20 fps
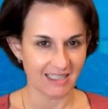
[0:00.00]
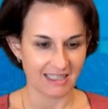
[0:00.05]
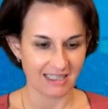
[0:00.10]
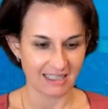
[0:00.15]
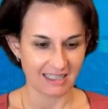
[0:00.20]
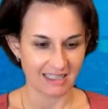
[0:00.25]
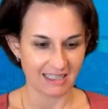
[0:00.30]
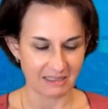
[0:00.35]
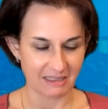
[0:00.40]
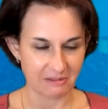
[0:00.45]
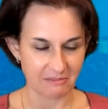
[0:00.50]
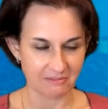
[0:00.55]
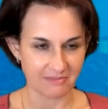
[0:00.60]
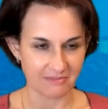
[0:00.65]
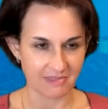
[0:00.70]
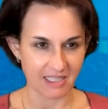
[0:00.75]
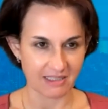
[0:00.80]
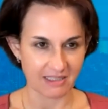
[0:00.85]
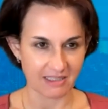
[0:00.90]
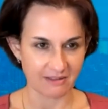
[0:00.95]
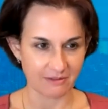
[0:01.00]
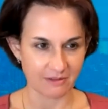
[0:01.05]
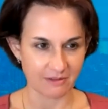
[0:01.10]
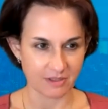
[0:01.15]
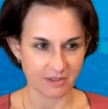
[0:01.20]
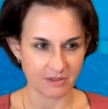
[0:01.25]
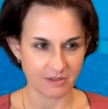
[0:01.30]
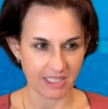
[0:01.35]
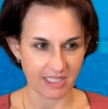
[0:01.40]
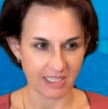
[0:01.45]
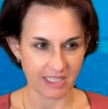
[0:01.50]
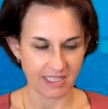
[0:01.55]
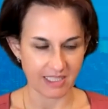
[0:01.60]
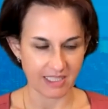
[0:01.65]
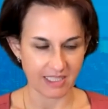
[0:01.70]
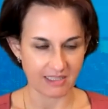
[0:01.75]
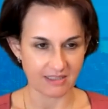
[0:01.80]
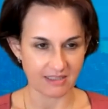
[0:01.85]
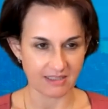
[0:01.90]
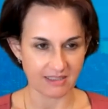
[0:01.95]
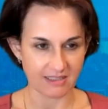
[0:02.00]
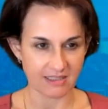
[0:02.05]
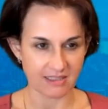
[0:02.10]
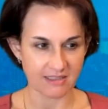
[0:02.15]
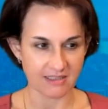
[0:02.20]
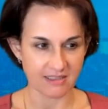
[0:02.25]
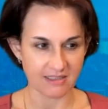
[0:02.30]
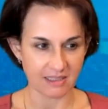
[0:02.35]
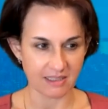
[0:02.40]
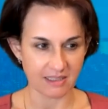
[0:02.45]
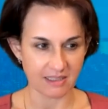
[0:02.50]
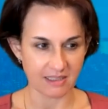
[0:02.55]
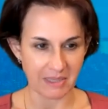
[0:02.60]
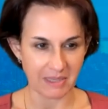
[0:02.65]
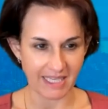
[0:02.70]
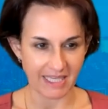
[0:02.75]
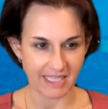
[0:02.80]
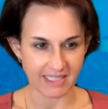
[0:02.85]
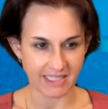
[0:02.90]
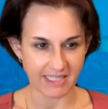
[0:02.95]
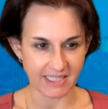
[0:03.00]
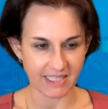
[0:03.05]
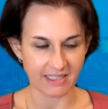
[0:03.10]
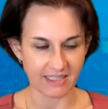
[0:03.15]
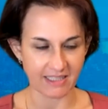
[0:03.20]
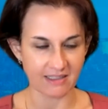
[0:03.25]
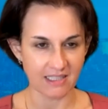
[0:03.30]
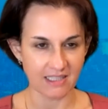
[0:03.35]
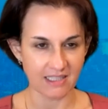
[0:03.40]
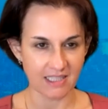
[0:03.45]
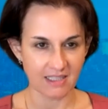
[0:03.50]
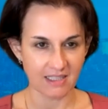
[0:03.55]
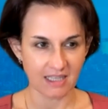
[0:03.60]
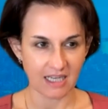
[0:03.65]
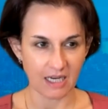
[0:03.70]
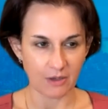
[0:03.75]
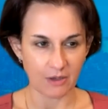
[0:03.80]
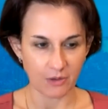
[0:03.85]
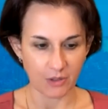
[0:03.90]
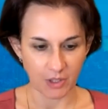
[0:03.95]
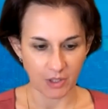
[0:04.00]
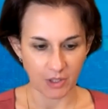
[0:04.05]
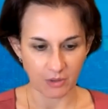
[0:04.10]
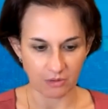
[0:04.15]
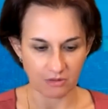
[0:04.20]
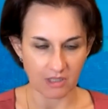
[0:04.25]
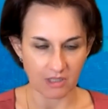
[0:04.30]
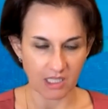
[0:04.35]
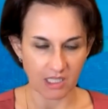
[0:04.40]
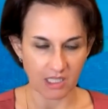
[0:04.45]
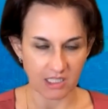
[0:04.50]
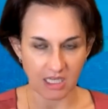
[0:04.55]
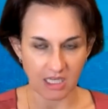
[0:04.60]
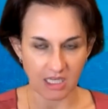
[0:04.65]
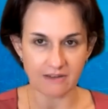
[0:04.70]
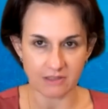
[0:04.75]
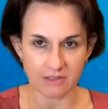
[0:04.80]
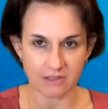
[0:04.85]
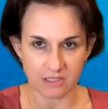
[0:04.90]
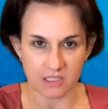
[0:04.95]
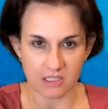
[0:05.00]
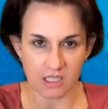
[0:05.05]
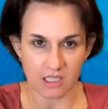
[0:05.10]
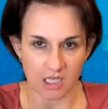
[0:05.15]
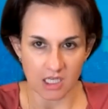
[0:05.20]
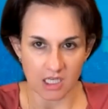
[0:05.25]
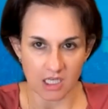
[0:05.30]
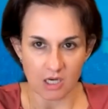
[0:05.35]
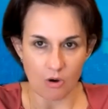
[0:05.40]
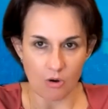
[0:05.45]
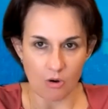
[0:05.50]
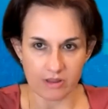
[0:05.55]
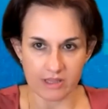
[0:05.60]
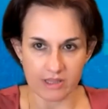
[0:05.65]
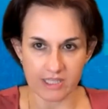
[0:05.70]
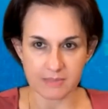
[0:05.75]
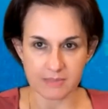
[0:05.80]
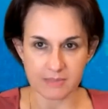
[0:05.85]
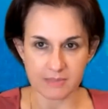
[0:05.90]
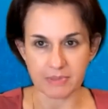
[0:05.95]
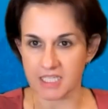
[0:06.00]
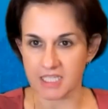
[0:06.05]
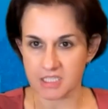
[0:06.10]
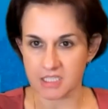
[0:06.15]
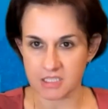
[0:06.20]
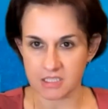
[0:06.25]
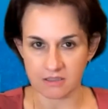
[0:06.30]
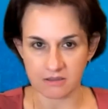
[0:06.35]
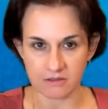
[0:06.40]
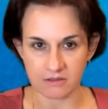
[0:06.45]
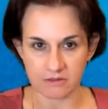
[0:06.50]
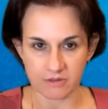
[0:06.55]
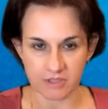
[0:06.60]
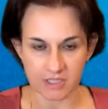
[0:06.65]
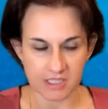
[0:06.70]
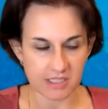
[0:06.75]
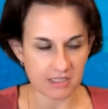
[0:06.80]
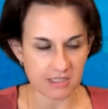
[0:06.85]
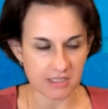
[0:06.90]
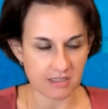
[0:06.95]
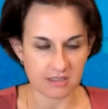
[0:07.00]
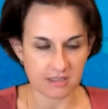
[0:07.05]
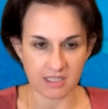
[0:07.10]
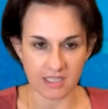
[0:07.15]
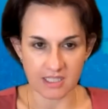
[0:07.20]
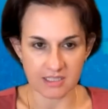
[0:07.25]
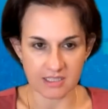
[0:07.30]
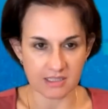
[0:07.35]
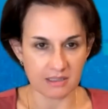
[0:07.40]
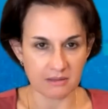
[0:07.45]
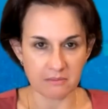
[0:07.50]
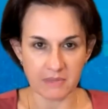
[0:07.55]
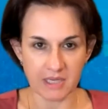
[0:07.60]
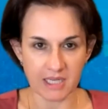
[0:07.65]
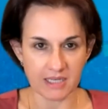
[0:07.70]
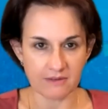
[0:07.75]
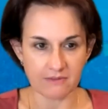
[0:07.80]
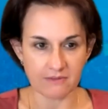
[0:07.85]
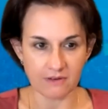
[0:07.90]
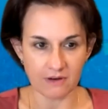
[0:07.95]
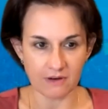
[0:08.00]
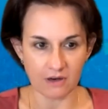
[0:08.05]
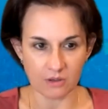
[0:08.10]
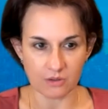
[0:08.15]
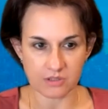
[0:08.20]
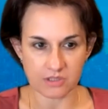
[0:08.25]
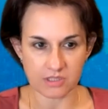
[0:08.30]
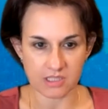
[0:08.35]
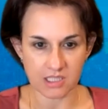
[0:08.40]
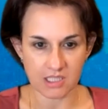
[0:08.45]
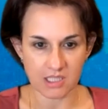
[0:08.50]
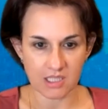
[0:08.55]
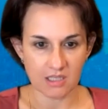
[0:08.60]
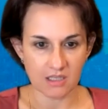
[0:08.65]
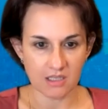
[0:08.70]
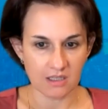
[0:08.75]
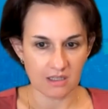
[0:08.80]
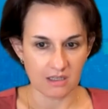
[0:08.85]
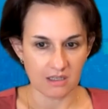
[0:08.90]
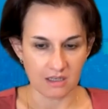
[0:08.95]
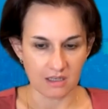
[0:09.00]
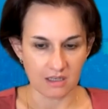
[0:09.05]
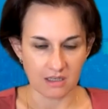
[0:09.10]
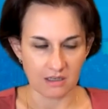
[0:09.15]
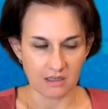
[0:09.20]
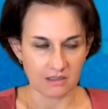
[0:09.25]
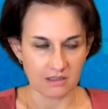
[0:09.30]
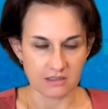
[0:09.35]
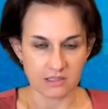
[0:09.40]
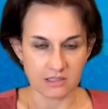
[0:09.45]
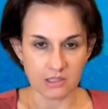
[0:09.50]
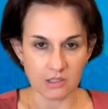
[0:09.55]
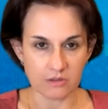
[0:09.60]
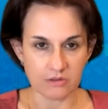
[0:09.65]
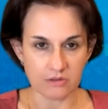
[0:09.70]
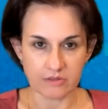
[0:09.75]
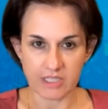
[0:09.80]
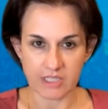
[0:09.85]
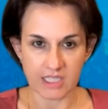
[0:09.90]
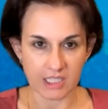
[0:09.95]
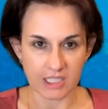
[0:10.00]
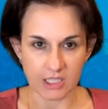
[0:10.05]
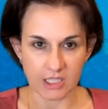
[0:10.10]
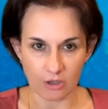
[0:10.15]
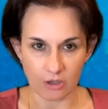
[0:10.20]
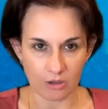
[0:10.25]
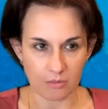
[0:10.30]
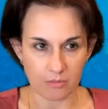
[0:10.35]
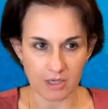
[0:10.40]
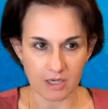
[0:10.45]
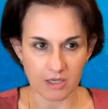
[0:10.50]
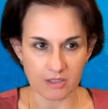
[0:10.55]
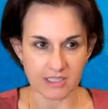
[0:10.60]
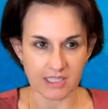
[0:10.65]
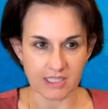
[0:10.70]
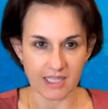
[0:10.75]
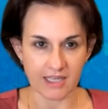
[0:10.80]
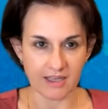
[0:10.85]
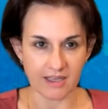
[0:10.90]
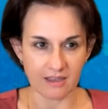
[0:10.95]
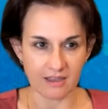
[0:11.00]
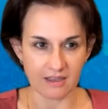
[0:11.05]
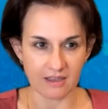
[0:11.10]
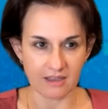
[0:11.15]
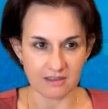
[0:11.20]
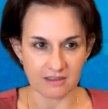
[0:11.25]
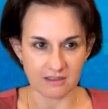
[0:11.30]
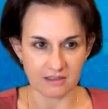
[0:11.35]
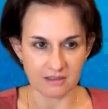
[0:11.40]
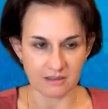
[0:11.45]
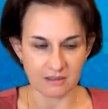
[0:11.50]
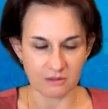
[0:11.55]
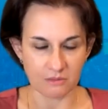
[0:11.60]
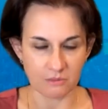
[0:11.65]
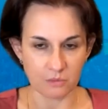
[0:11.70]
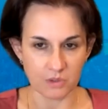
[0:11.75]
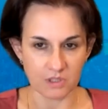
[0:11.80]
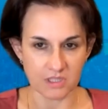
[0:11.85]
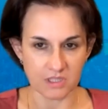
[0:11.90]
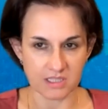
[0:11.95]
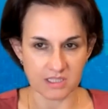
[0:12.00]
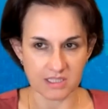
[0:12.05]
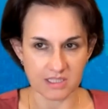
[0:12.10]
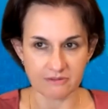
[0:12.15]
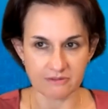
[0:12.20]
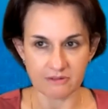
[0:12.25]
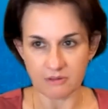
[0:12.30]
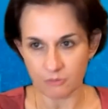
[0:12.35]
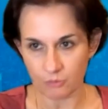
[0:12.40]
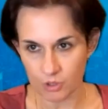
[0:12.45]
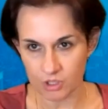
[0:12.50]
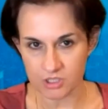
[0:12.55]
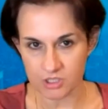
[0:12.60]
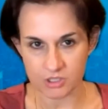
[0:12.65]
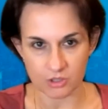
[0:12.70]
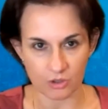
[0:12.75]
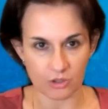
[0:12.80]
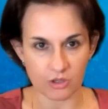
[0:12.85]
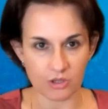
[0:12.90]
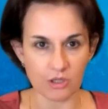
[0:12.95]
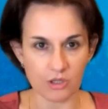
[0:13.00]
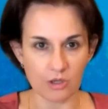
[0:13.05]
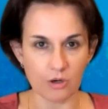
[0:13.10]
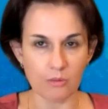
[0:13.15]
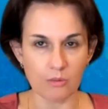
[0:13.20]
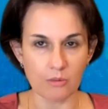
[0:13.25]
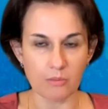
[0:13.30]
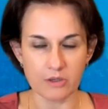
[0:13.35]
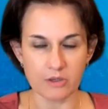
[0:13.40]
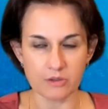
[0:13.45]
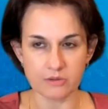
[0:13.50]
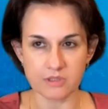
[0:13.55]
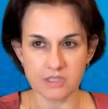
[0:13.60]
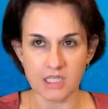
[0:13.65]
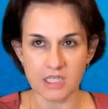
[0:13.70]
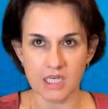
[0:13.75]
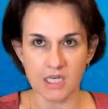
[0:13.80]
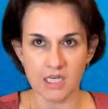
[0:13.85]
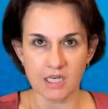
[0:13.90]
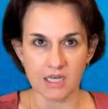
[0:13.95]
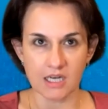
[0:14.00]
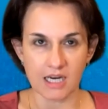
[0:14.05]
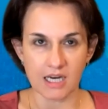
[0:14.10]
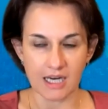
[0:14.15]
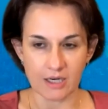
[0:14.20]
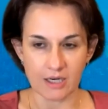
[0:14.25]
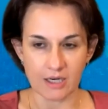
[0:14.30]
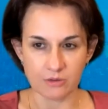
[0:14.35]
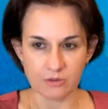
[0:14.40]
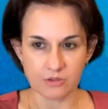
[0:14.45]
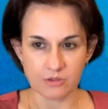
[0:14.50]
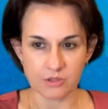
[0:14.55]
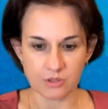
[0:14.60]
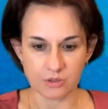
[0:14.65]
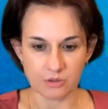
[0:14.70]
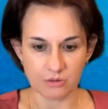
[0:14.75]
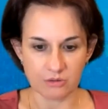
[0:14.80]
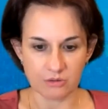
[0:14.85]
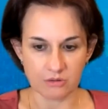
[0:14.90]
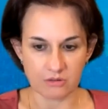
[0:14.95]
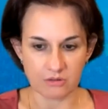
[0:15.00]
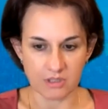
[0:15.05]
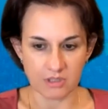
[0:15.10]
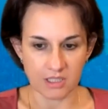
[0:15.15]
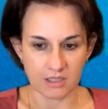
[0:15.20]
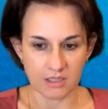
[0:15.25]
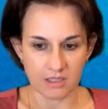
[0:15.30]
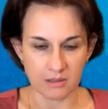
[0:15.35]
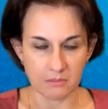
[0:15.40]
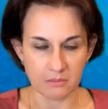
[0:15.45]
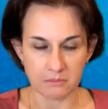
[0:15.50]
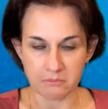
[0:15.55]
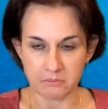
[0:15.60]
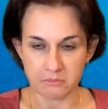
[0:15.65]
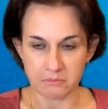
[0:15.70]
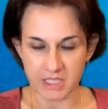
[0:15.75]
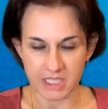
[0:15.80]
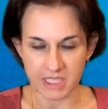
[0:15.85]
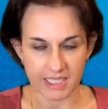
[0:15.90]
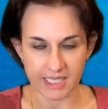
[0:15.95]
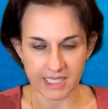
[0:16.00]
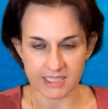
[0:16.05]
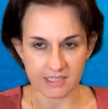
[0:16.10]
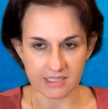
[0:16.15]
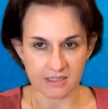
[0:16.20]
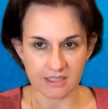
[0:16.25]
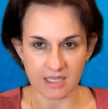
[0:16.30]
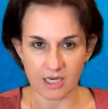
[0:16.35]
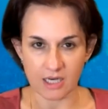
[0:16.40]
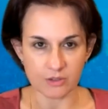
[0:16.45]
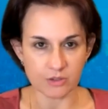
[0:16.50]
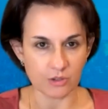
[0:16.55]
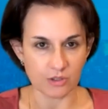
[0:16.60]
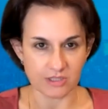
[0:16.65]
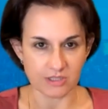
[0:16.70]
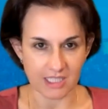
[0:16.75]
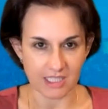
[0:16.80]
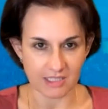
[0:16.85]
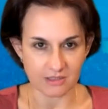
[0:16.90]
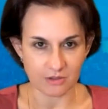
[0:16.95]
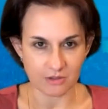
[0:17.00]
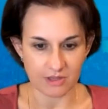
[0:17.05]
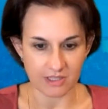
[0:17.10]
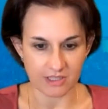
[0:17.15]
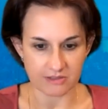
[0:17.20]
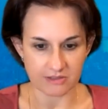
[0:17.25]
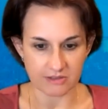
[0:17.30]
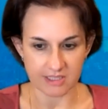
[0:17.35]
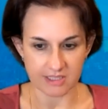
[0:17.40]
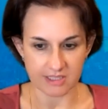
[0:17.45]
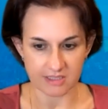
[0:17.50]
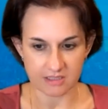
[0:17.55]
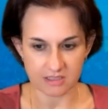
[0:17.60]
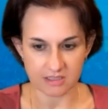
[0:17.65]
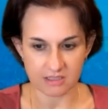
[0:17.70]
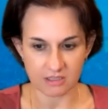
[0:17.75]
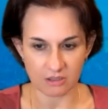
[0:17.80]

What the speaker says: It was really amazing how you uncovered all these potential risks that many folks don't really know about, and what's even worse, don't know about how to mitigate and how to attend to these risks.